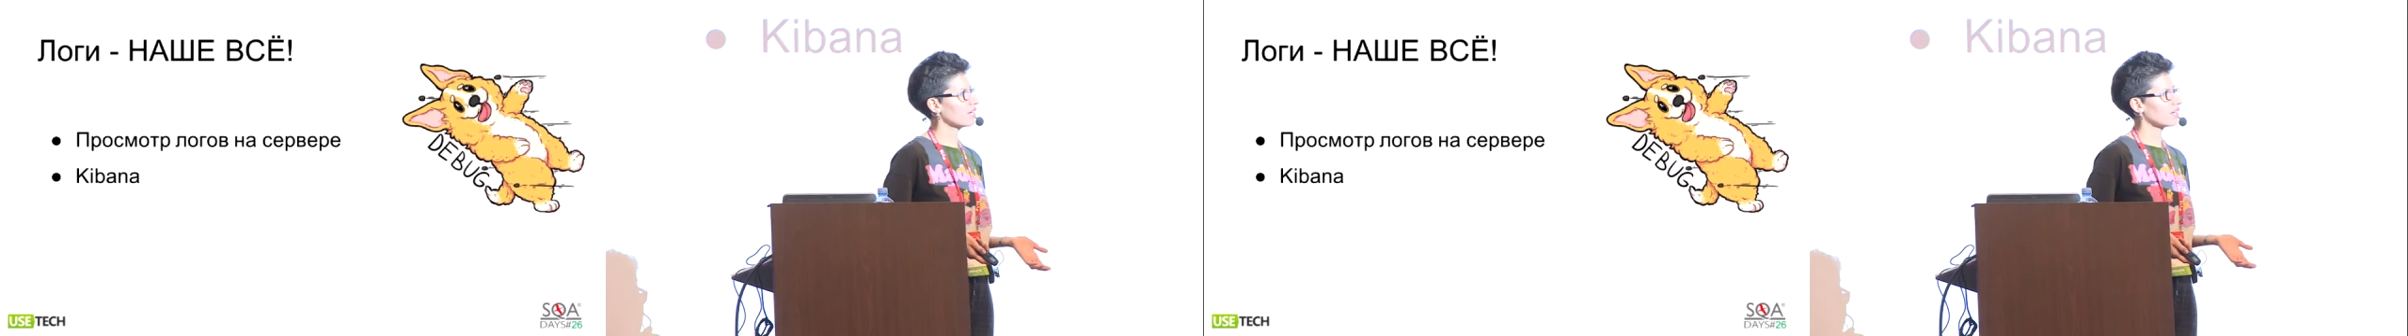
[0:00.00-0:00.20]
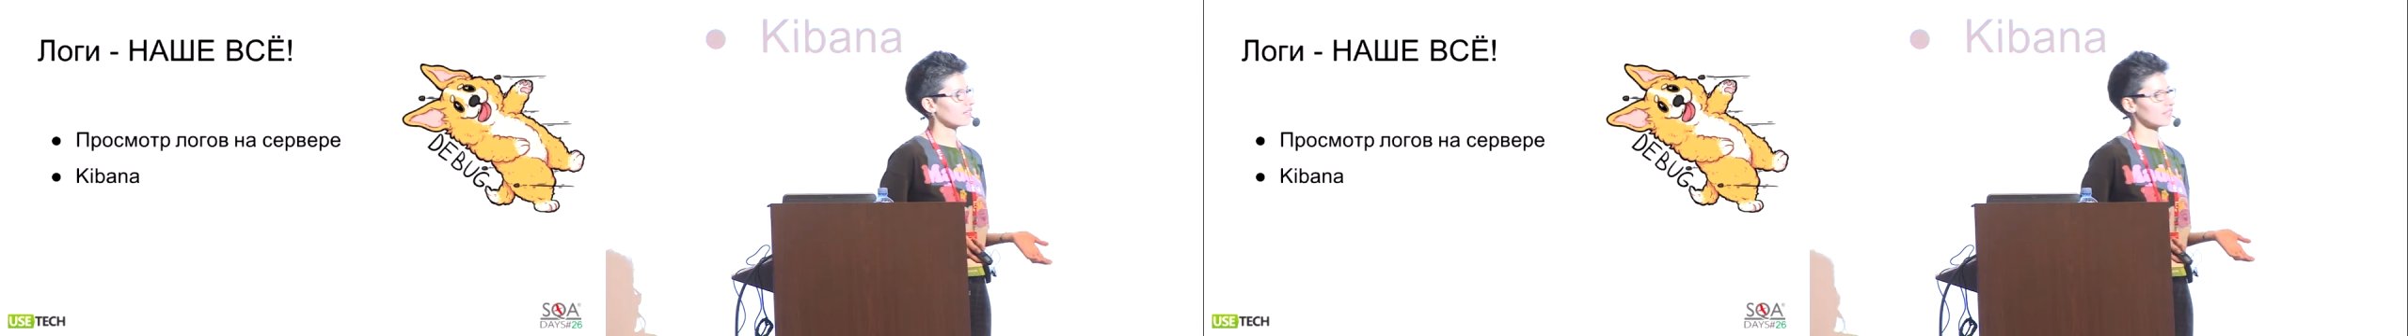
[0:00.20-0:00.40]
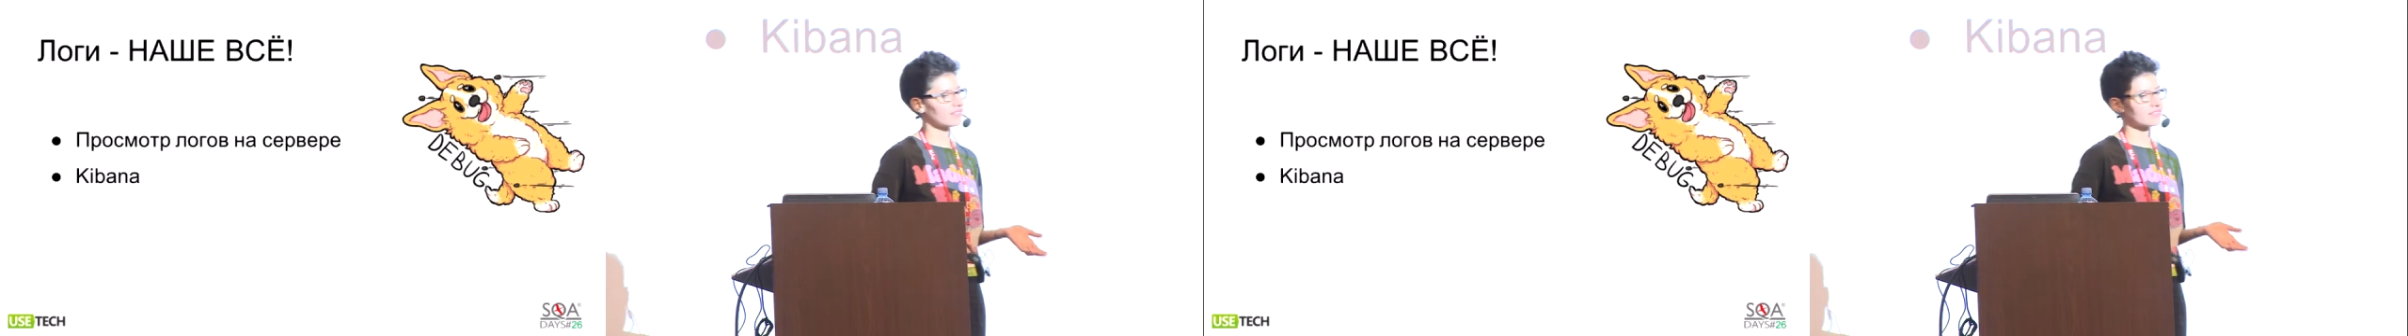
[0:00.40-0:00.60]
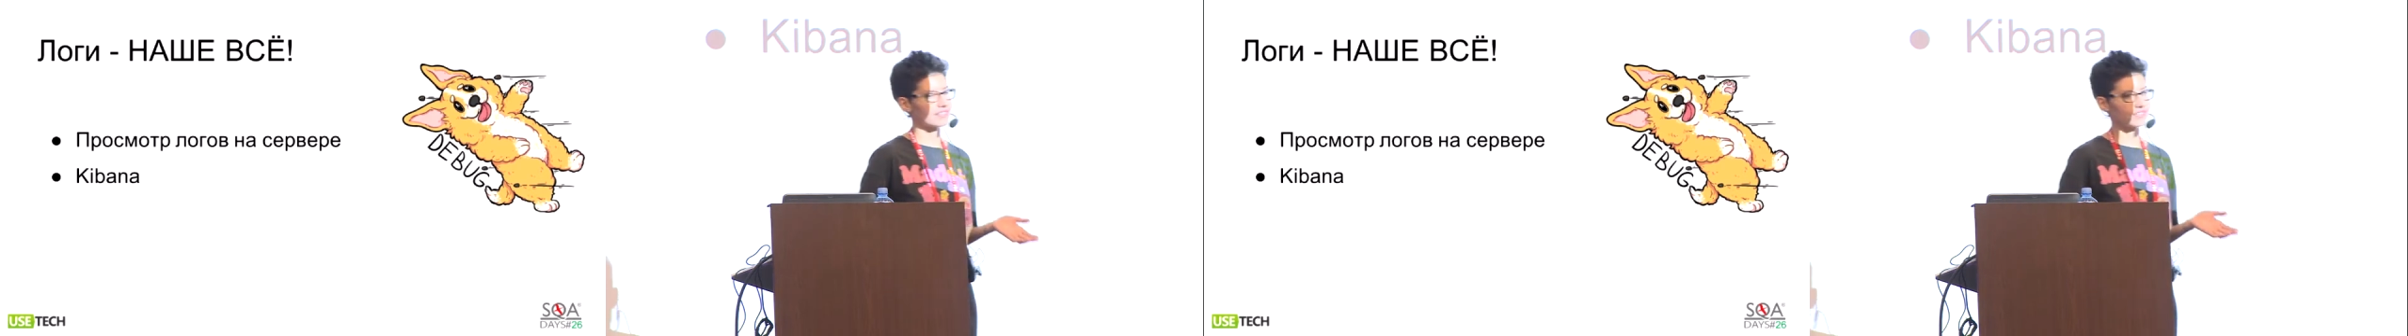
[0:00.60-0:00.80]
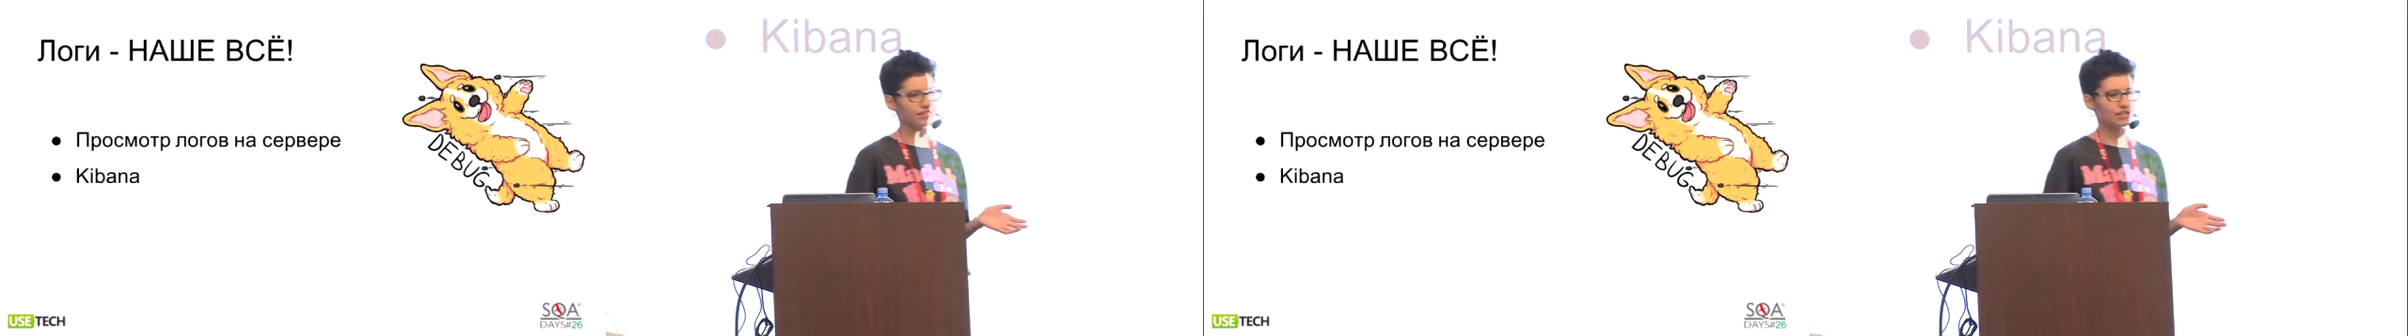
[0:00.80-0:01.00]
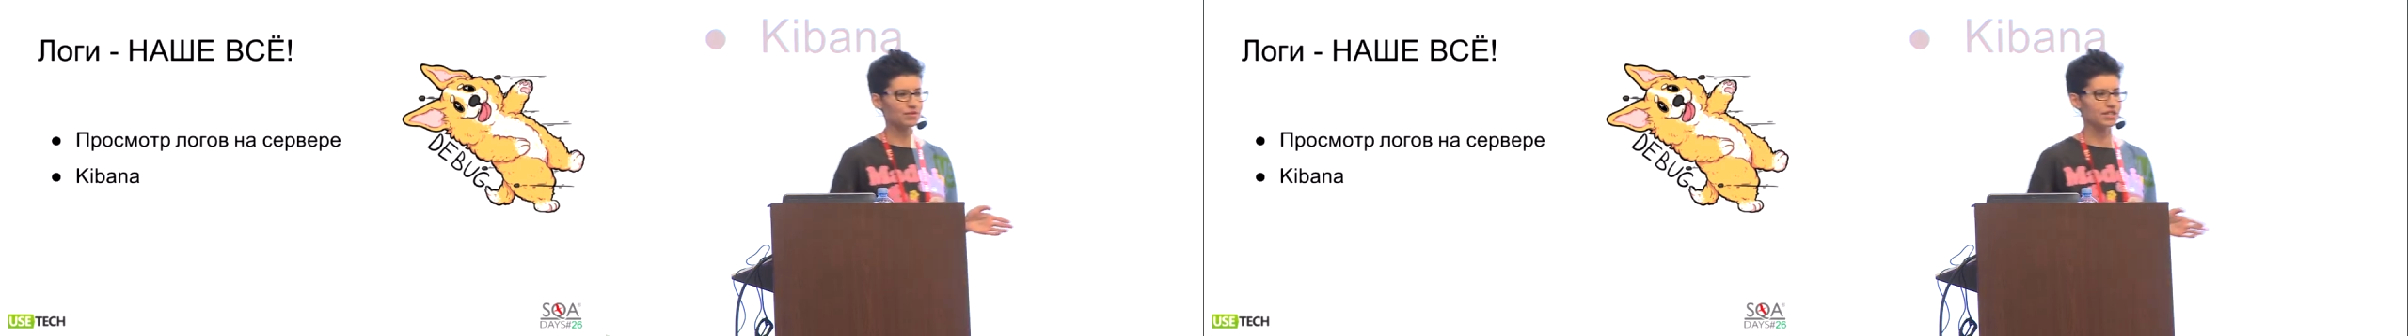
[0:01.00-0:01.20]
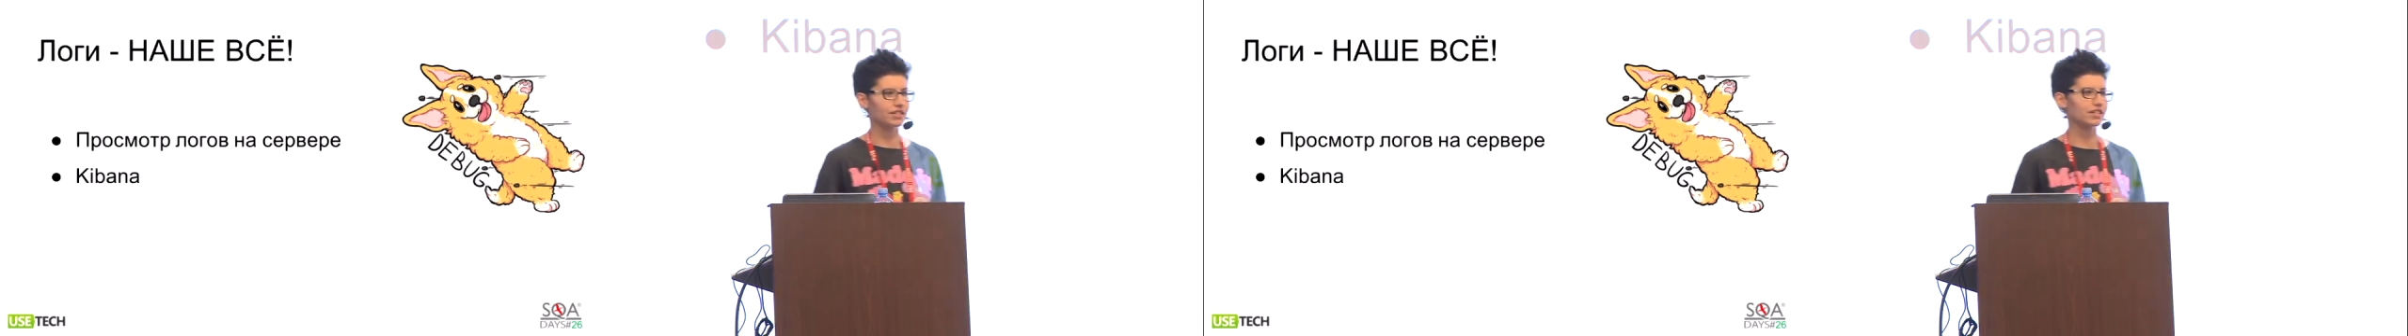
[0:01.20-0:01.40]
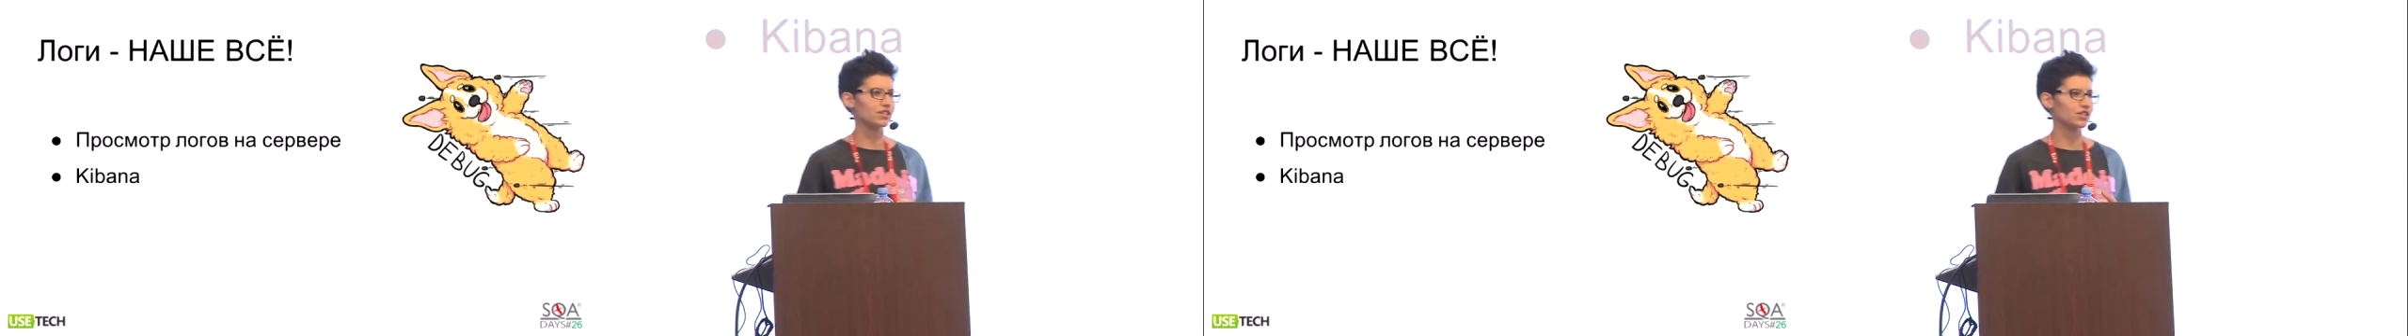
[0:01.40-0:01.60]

Typically a